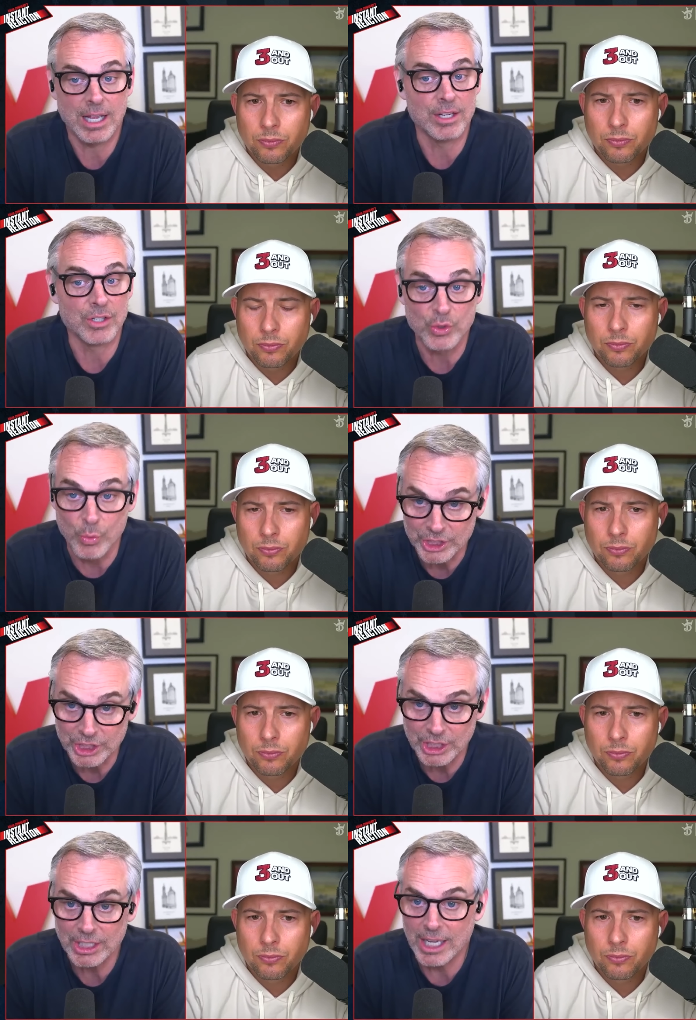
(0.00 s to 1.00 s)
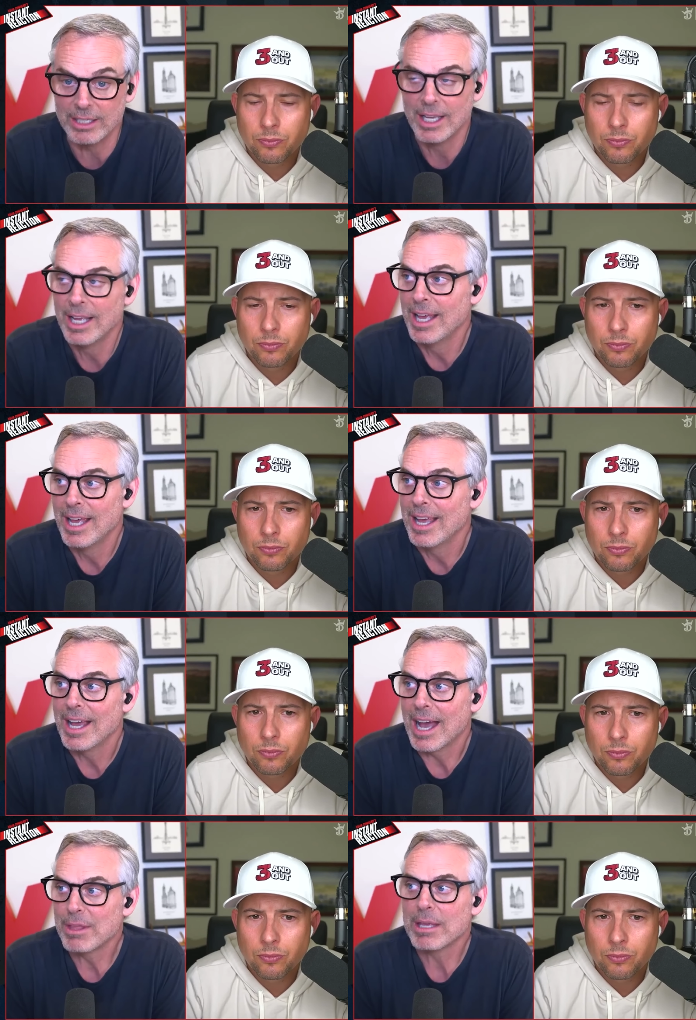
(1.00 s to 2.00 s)
Speaker 1: and twitchy, and
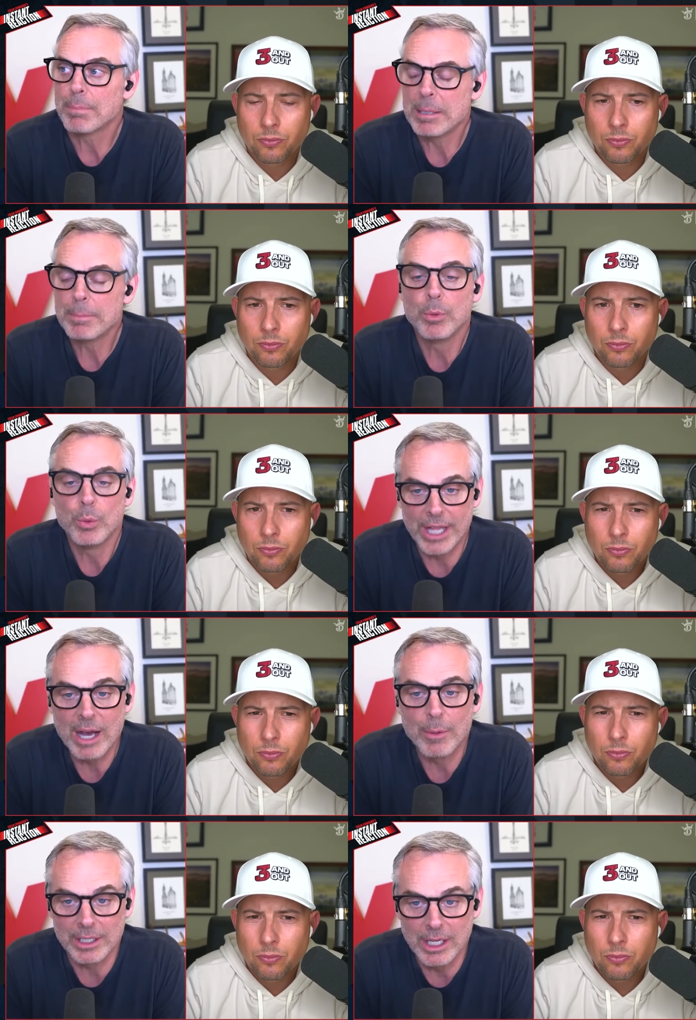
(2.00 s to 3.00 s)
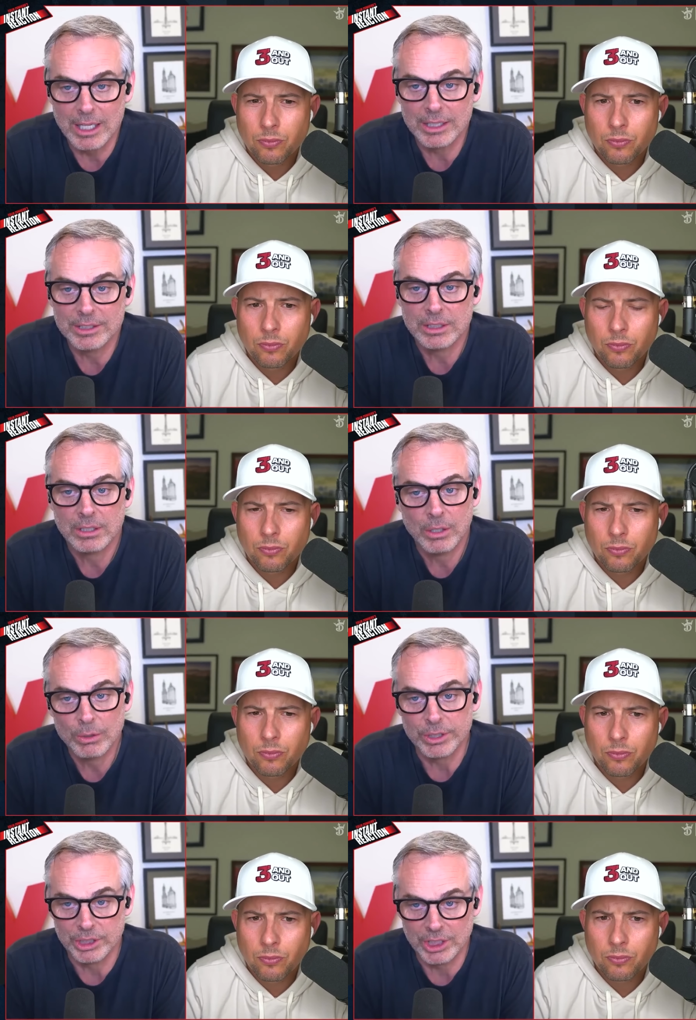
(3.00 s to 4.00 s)
I think people will now acknowledge,
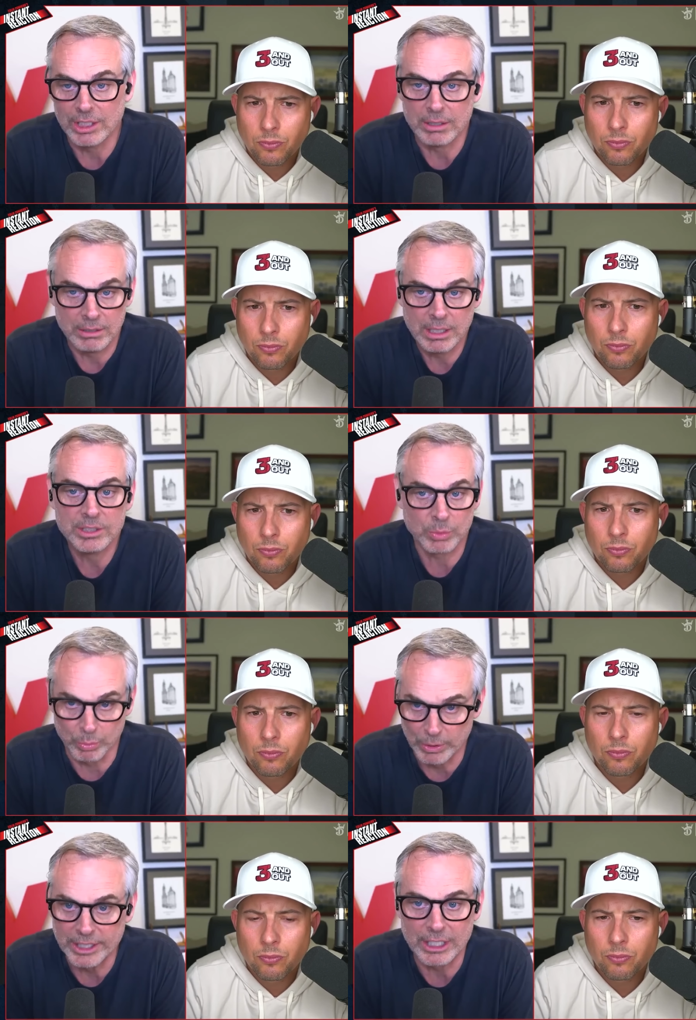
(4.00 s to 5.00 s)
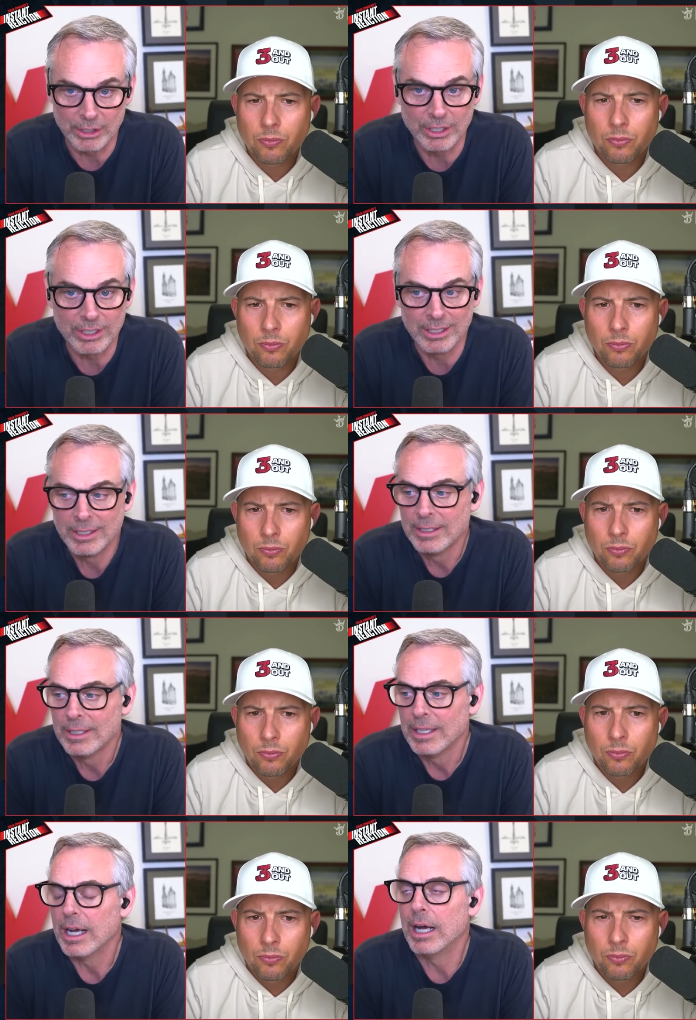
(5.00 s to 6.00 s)
holy shit, it's really good.
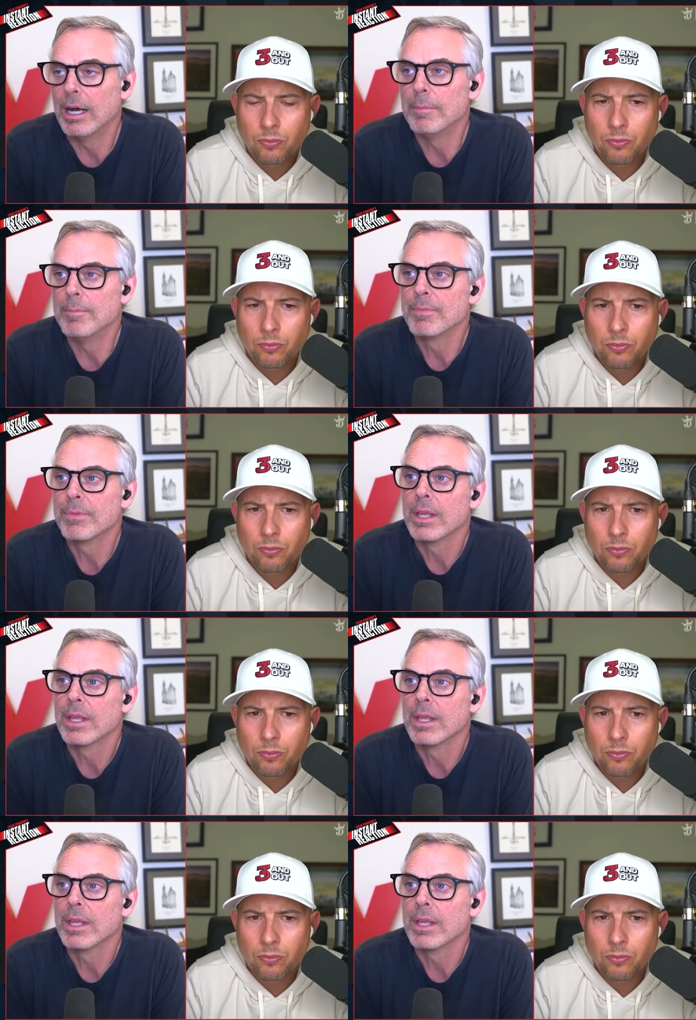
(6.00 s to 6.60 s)
Um,